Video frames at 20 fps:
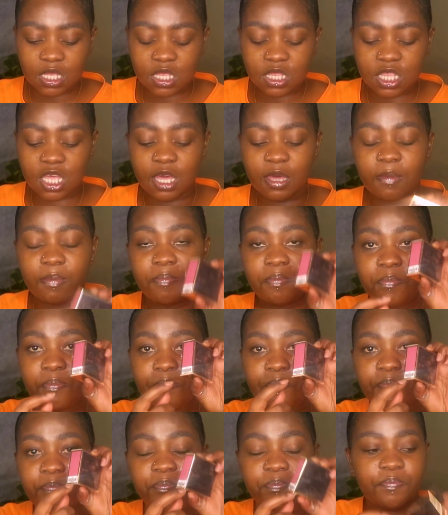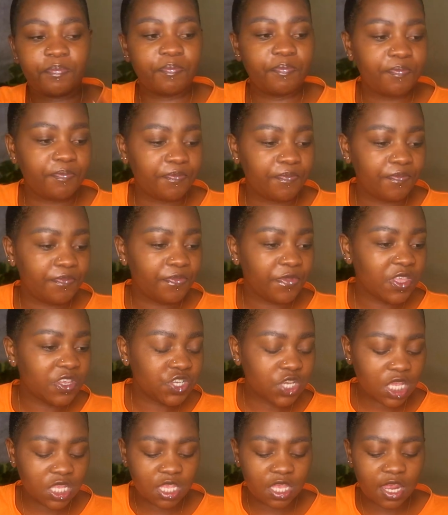The
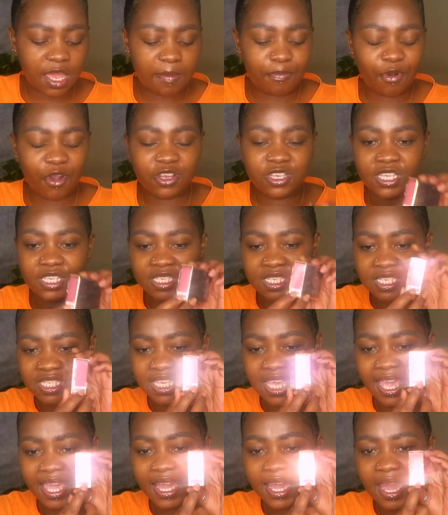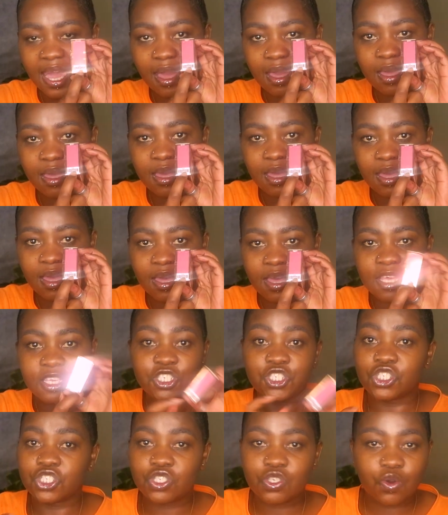shade that I bought is Tega.
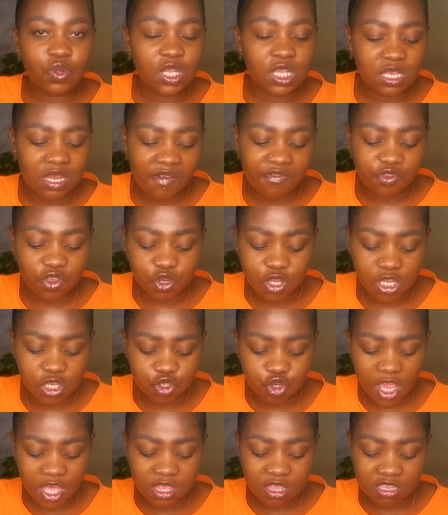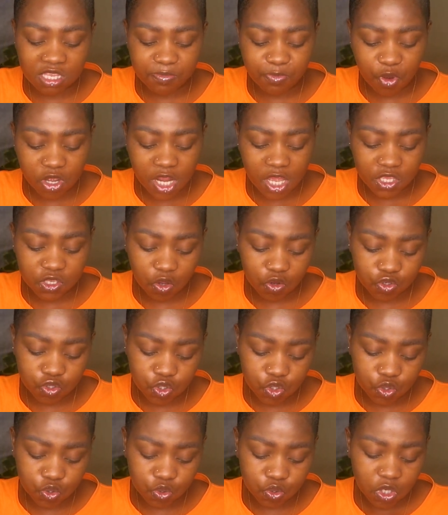She's cool enough to actually try this product on
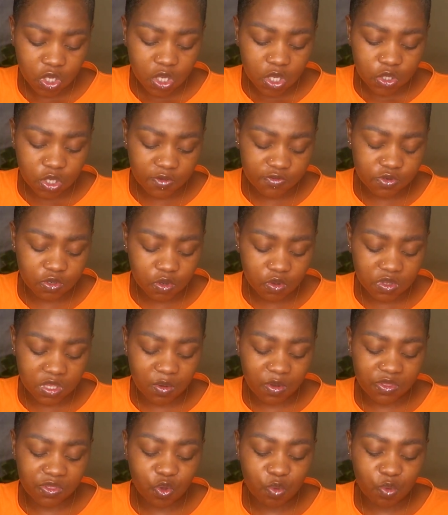you. You have to go there with